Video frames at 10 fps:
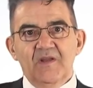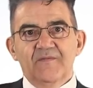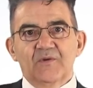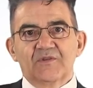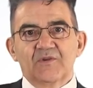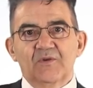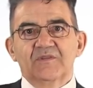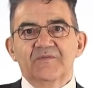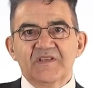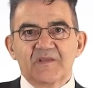for the
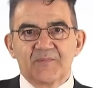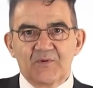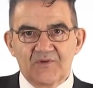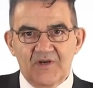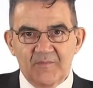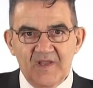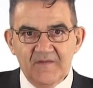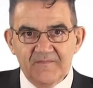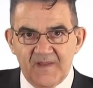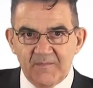Golden Visa program,
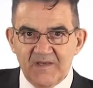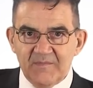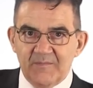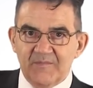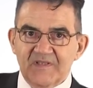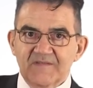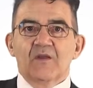family members.